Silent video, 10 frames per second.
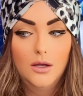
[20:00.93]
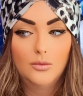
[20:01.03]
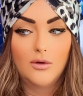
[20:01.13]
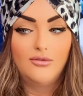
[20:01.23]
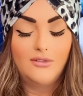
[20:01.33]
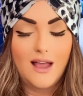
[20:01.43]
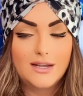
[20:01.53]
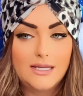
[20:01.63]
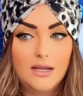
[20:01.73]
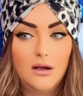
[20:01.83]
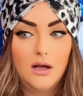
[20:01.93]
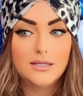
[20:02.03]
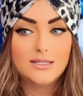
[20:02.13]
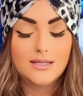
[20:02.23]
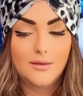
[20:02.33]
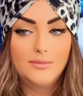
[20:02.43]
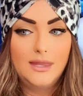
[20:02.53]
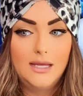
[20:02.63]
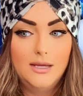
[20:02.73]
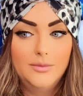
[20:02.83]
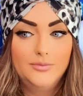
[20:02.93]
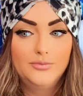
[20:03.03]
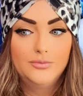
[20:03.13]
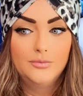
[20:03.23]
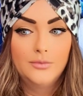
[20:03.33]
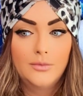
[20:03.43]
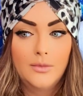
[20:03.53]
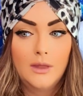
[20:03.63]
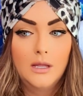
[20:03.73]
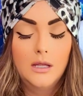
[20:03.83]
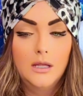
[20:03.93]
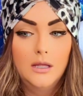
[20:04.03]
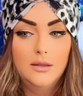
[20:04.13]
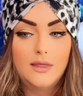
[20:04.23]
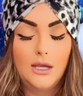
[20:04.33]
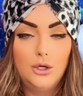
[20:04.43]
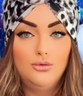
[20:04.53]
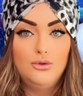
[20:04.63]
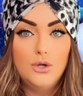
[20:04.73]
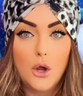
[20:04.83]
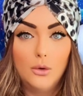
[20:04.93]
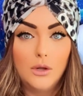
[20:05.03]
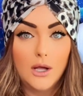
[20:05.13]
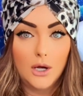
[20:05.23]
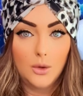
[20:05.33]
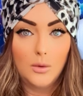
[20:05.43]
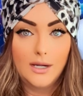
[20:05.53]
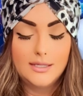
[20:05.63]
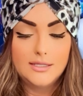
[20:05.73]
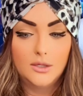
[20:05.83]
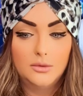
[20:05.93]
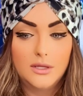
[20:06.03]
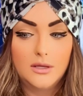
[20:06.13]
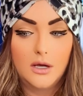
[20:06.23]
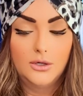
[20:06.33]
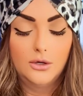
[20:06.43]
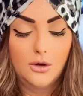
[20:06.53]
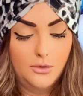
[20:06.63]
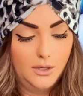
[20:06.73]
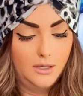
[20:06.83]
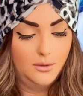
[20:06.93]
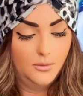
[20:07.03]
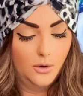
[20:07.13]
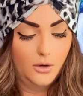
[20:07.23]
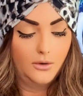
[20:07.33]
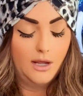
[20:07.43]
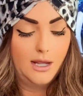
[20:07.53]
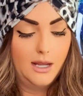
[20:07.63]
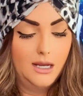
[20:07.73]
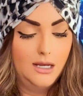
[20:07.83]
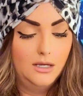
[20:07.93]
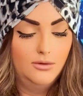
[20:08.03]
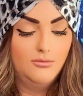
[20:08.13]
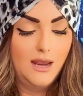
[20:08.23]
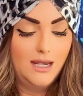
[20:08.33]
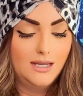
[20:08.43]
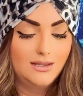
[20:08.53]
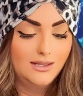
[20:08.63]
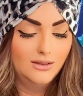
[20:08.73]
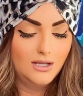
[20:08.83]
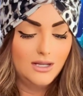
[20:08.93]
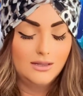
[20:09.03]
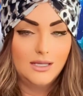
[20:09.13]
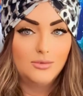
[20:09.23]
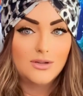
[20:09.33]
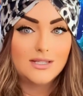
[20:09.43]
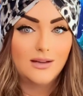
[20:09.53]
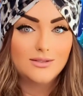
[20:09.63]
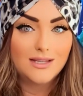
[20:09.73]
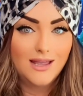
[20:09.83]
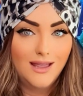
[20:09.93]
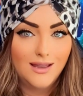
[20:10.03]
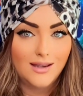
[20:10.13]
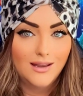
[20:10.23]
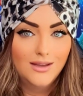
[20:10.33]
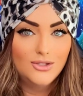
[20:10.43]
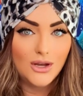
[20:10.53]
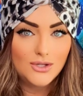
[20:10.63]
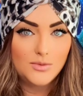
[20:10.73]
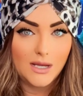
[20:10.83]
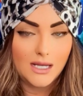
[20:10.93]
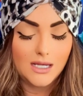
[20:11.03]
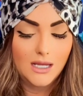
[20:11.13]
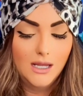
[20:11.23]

reflecting on something that you no longer want to deal with on your own anymore, okay? Look at Libra scales again. Judgment.